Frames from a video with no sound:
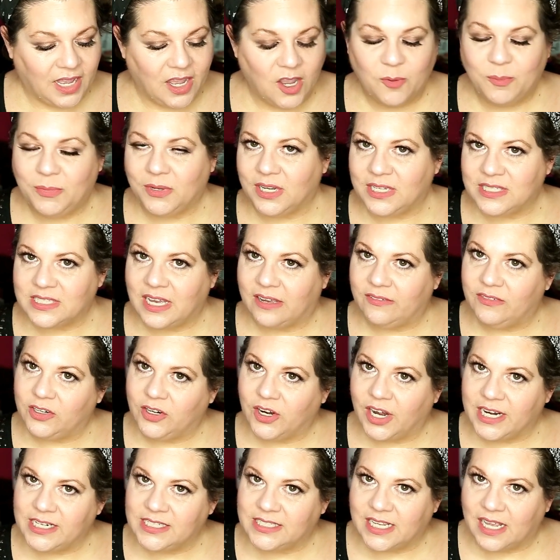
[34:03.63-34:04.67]
hope you guys have a
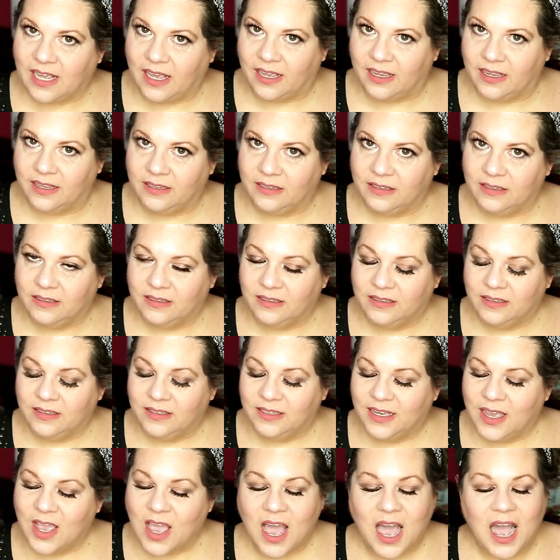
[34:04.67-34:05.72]
great day.
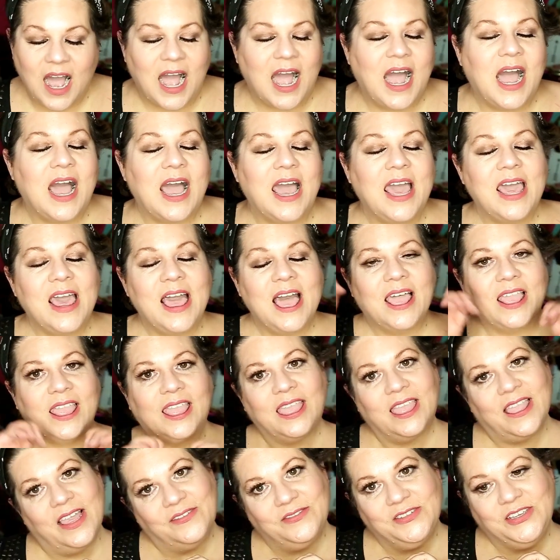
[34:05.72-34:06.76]
I
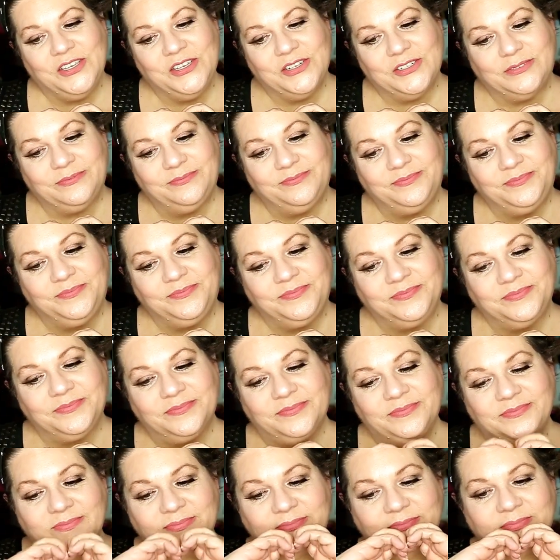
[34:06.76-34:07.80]
love you.
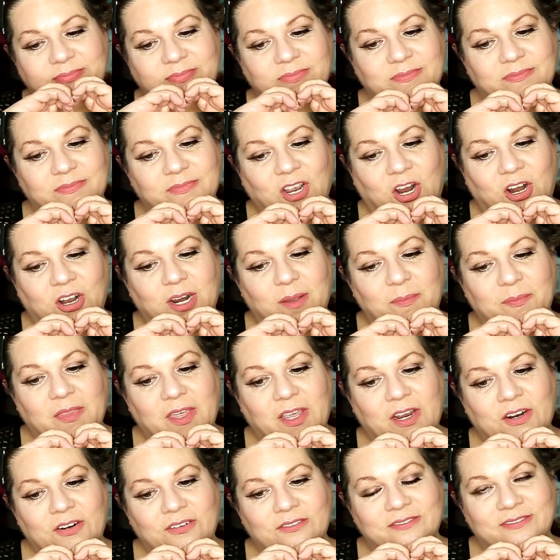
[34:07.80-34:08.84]
Heart up
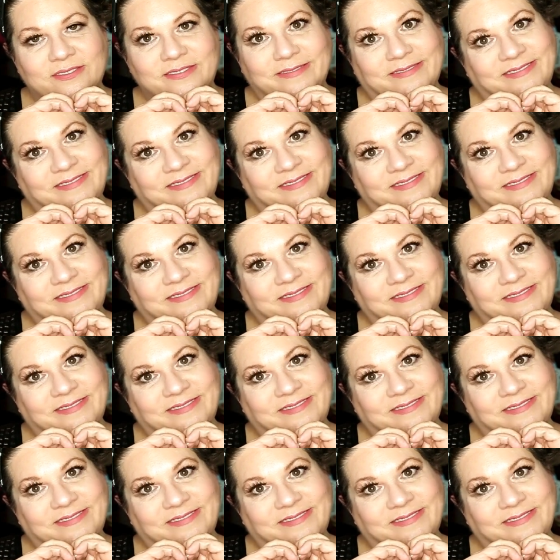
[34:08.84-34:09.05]
there.